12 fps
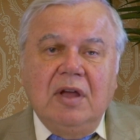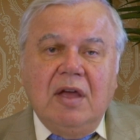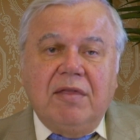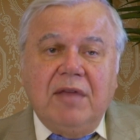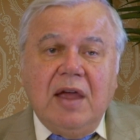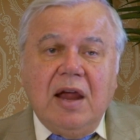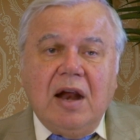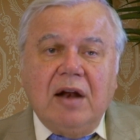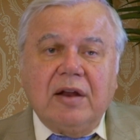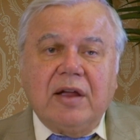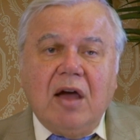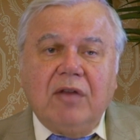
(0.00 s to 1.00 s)

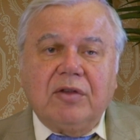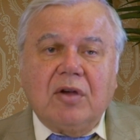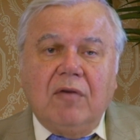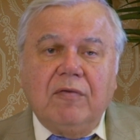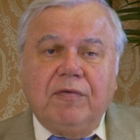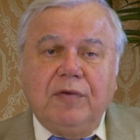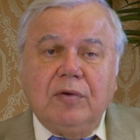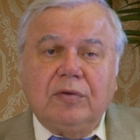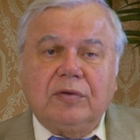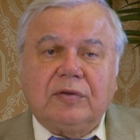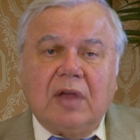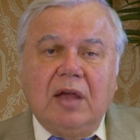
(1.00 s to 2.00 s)
There, God
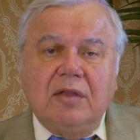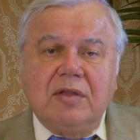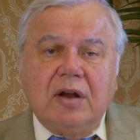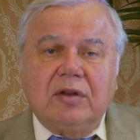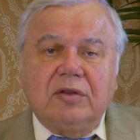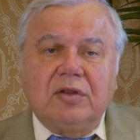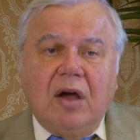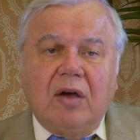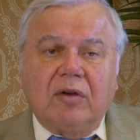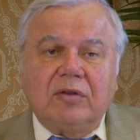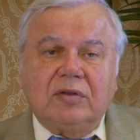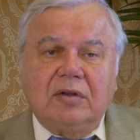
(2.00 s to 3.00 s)
confused their
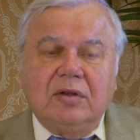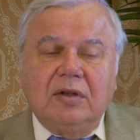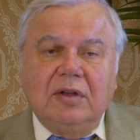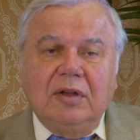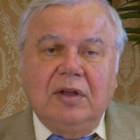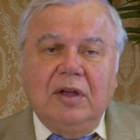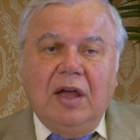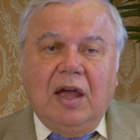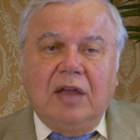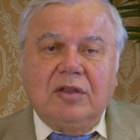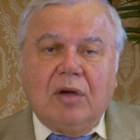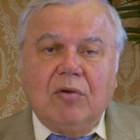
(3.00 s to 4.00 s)
tongues,
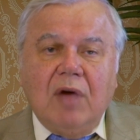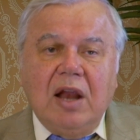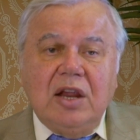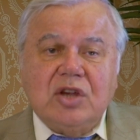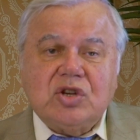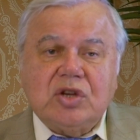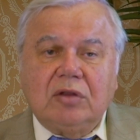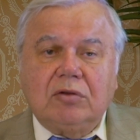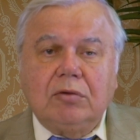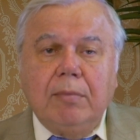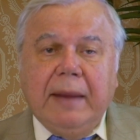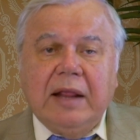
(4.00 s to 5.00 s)
and the coalition
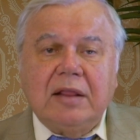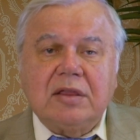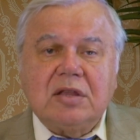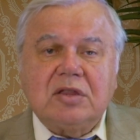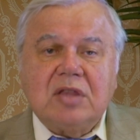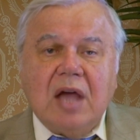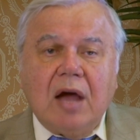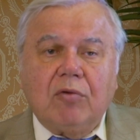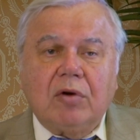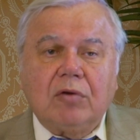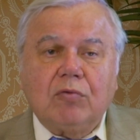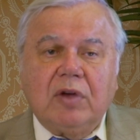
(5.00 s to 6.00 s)
to build the
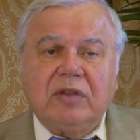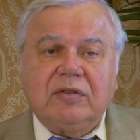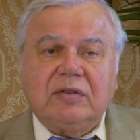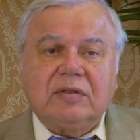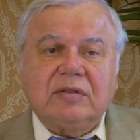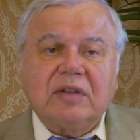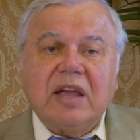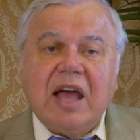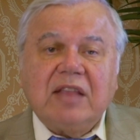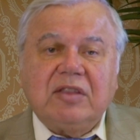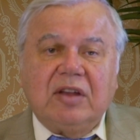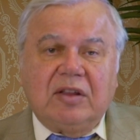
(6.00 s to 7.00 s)
tower was
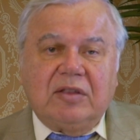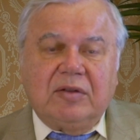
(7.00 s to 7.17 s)
scattered.